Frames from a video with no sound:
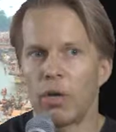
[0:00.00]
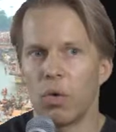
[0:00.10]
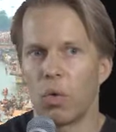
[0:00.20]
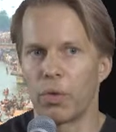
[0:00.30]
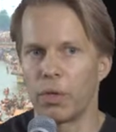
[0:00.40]

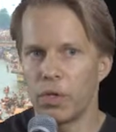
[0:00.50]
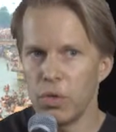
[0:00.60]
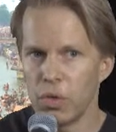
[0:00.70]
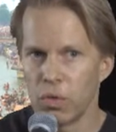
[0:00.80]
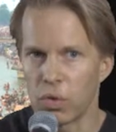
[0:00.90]
or the
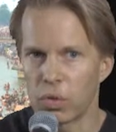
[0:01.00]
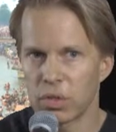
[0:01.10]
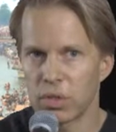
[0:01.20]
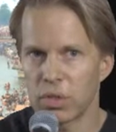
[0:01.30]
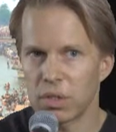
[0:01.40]

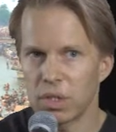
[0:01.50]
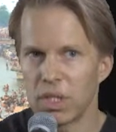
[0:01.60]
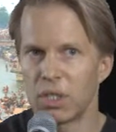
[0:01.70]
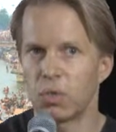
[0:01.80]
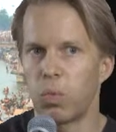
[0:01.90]
universe
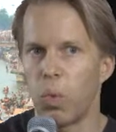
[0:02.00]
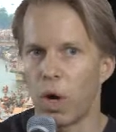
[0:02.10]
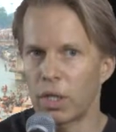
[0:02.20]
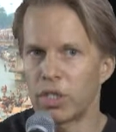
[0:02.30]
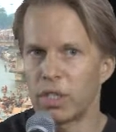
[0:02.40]
is
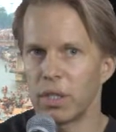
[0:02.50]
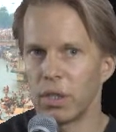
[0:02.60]
watching